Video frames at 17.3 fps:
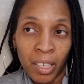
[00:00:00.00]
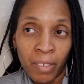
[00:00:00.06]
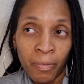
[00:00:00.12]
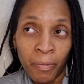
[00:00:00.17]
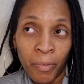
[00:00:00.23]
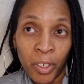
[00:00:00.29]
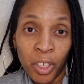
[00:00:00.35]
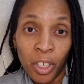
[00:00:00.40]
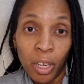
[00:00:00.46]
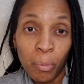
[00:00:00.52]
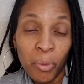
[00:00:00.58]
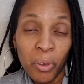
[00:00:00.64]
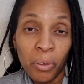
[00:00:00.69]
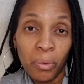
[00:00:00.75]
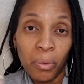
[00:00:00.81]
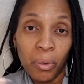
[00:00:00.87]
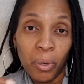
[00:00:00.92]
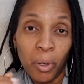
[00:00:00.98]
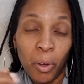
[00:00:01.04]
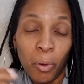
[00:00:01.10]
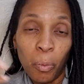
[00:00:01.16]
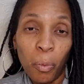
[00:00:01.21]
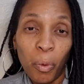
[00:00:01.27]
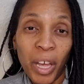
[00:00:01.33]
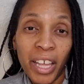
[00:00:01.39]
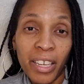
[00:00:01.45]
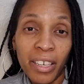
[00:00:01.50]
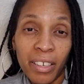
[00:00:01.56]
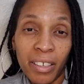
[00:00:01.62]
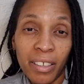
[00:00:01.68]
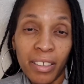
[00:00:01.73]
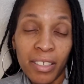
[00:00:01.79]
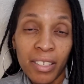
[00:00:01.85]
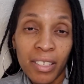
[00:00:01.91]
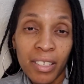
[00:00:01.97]
phenomenal
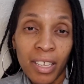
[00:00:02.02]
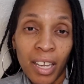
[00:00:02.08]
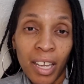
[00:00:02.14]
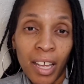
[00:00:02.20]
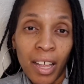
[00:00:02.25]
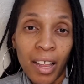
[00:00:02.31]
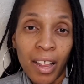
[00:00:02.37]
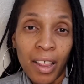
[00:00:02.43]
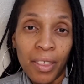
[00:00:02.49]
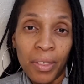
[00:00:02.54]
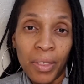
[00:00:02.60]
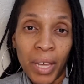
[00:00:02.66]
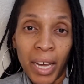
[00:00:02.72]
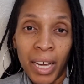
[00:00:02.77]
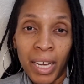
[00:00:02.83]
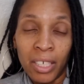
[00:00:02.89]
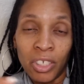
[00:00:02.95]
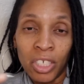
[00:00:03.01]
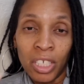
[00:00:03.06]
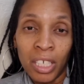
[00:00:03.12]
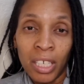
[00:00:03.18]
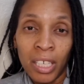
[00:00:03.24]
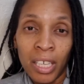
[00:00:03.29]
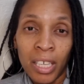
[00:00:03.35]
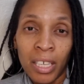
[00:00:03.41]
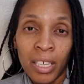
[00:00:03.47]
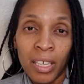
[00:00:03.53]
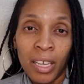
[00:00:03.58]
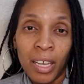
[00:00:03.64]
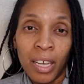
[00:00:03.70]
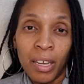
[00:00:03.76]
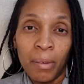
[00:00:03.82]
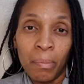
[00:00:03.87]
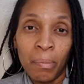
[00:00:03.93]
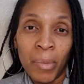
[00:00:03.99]
awareness that actually
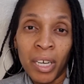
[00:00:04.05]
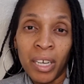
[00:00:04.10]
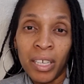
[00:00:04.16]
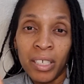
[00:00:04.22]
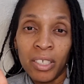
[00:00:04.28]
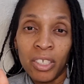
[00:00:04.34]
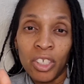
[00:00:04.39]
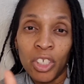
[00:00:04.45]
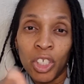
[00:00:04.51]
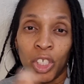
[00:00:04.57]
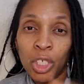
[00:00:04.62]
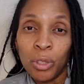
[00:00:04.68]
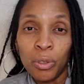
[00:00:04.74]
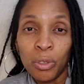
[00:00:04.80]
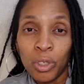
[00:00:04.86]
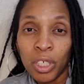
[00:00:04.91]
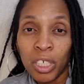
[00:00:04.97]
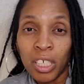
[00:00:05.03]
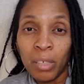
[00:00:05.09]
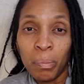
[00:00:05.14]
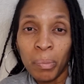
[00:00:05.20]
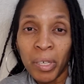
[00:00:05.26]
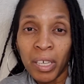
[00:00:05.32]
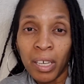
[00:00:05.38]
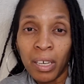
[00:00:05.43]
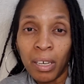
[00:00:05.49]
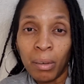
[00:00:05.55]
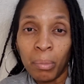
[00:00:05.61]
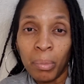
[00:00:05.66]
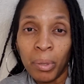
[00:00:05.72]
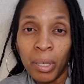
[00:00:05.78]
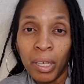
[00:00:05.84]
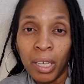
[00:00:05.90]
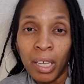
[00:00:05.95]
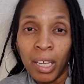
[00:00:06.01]
my children can pick up
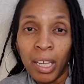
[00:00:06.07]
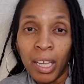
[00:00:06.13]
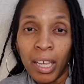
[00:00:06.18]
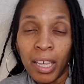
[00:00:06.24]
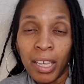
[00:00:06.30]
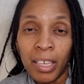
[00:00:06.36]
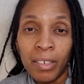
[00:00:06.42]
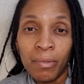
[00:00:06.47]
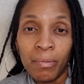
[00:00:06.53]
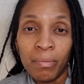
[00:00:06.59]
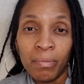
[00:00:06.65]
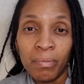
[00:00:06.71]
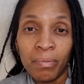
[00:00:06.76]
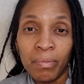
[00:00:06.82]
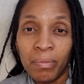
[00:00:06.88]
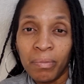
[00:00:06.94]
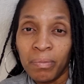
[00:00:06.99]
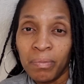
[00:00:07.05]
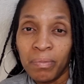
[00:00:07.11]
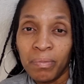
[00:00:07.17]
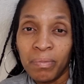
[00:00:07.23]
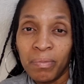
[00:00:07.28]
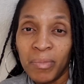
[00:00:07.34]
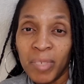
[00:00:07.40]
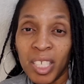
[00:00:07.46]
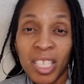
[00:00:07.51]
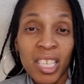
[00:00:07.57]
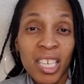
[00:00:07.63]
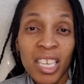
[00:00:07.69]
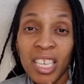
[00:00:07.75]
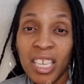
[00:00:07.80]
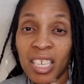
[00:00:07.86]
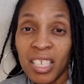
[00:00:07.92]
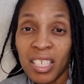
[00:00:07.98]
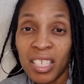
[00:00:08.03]
in
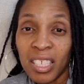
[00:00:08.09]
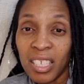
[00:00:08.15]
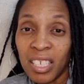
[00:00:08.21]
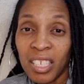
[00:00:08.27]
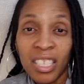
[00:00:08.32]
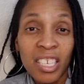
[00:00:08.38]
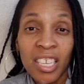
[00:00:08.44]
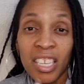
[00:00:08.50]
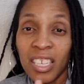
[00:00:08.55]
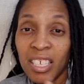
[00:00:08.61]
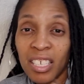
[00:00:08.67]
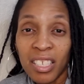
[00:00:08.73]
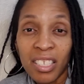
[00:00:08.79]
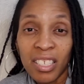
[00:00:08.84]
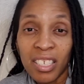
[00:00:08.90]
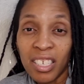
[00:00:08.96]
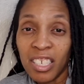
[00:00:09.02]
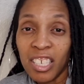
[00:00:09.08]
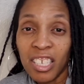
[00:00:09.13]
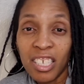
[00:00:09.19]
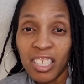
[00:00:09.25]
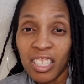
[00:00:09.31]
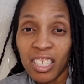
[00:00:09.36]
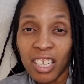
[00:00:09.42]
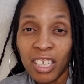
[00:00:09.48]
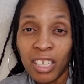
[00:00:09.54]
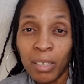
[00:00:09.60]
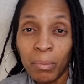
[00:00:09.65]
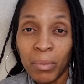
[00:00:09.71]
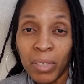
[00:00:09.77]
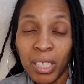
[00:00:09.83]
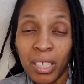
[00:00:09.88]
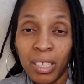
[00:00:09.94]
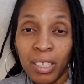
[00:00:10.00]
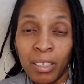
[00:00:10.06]
years and years and years to come.
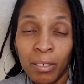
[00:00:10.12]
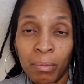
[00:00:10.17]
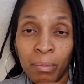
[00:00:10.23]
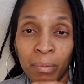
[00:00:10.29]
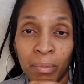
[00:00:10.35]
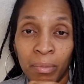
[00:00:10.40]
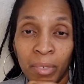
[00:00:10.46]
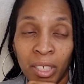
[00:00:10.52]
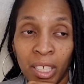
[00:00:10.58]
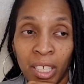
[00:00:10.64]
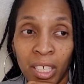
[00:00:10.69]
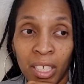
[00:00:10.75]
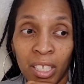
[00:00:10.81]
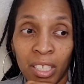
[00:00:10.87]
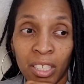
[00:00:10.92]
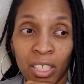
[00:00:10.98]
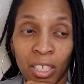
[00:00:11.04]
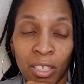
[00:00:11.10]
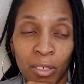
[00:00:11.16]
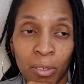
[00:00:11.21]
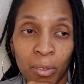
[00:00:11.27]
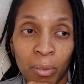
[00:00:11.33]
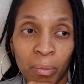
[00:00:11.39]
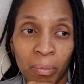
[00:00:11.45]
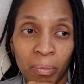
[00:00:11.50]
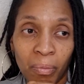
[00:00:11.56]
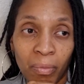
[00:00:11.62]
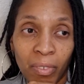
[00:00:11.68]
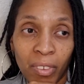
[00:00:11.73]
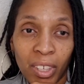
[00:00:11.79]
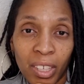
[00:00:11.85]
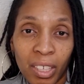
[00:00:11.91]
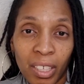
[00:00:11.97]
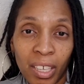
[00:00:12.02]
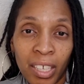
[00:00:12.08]
So
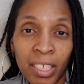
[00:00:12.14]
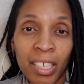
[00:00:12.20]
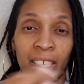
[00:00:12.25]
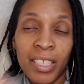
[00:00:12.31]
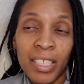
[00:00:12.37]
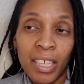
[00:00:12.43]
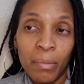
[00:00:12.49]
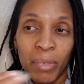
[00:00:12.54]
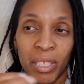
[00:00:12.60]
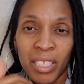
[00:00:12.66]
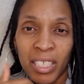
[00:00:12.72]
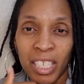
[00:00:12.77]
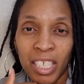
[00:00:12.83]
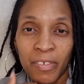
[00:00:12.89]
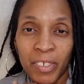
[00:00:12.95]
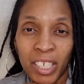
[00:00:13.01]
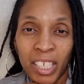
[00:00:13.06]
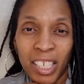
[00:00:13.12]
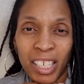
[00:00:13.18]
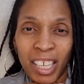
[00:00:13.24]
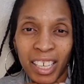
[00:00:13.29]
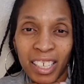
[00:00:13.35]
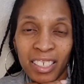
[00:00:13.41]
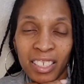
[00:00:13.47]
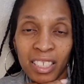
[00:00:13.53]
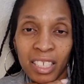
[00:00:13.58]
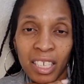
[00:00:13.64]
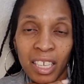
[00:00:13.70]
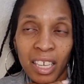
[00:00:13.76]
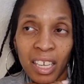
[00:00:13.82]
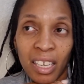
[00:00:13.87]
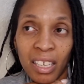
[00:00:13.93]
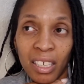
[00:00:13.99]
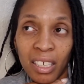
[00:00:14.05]
I guess that means leaving a legacy.